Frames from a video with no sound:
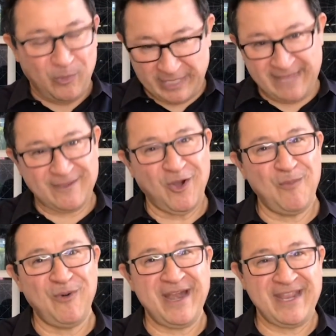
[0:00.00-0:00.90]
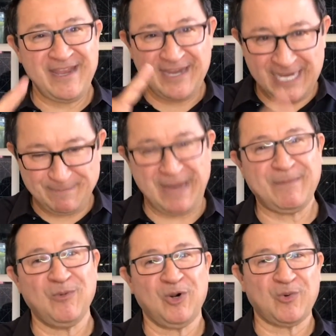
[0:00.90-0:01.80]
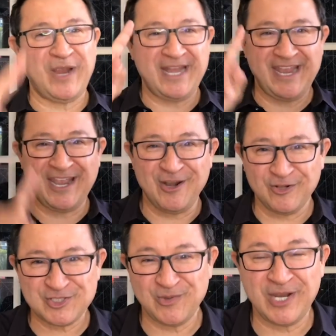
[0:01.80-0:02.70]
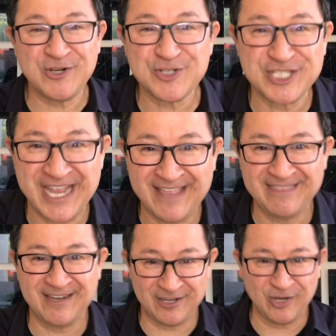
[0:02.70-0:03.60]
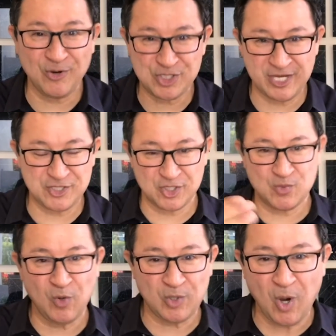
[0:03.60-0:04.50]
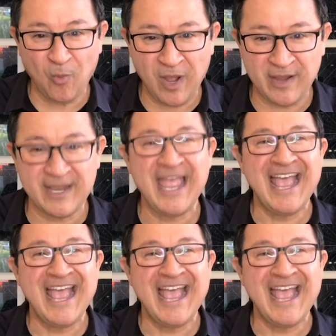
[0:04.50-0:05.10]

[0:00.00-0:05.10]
get the home ready, get paperwork ready, and also understand that negotiations will go on.